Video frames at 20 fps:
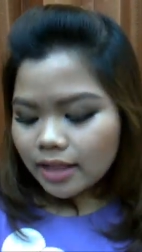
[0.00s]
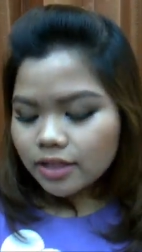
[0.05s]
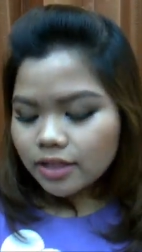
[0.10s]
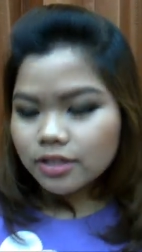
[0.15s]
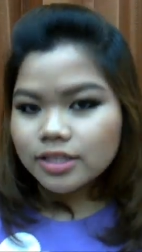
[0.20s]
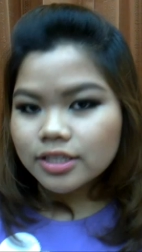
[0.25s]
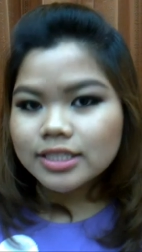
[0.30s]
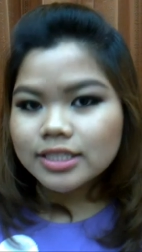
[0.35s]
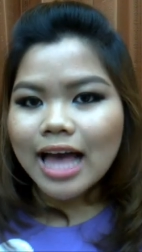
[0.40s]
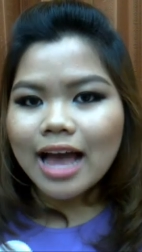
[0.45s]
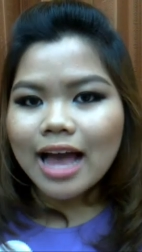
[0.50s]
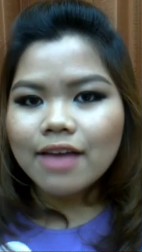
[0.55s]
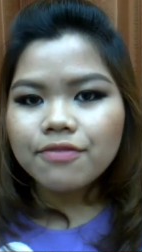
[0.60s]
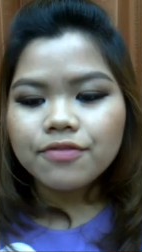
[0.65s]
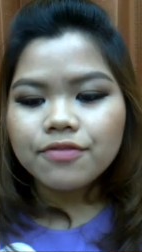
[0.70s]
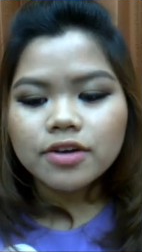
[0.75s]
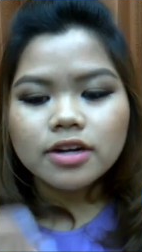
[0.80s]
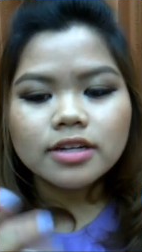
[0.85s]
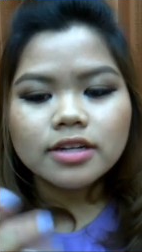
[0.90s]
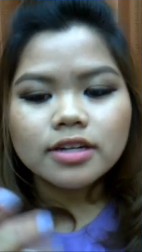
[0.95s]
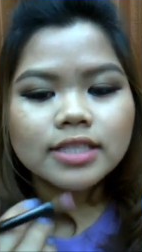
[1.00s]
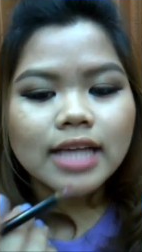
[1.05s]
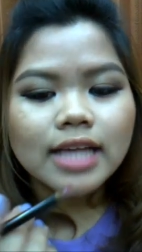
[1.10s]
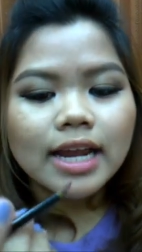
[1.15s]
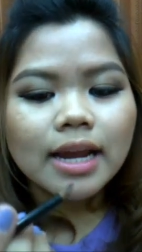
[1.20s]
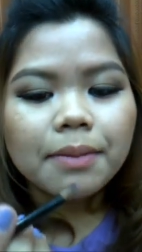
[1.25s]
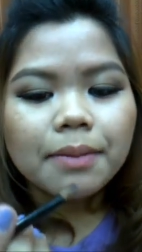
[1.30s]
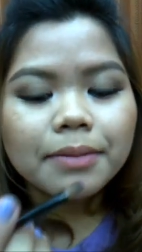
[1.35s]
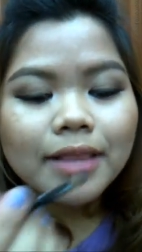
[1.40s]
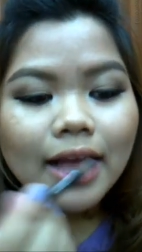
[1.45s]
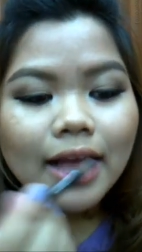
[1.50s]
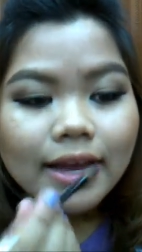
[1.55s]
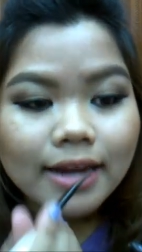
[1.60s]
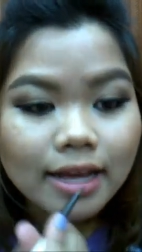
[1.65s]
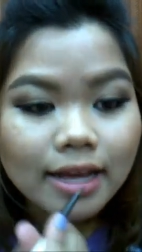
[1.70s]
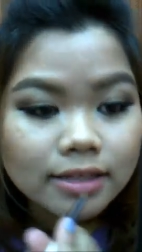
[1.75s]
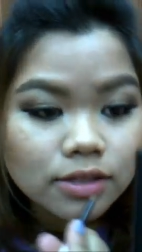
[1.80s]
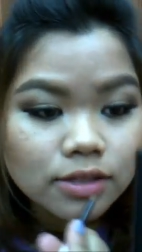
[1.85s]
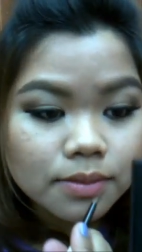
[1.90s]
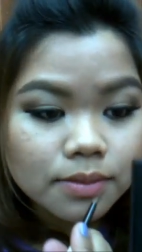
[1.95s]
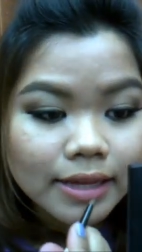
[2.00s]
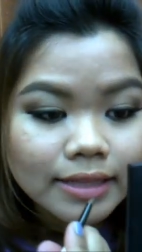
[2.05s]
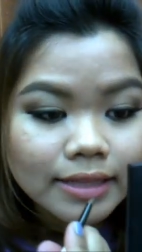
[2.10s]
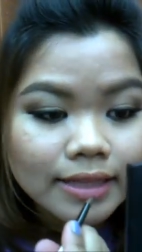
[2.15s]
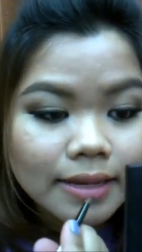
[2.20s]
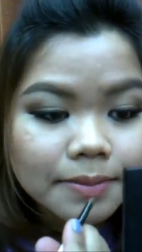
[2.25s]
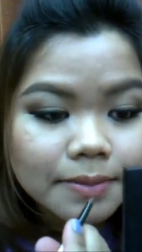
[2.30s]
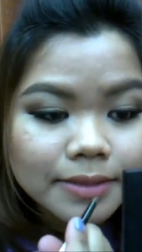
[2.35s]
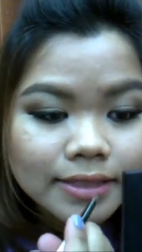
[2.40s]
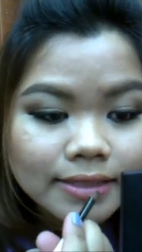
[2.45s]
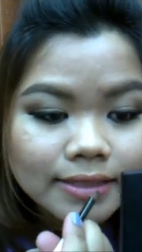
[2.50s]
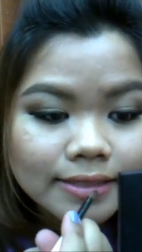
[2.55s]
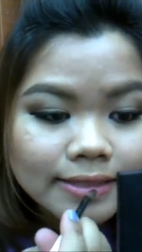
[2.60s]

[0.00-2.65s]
color side first and apply that to my lips.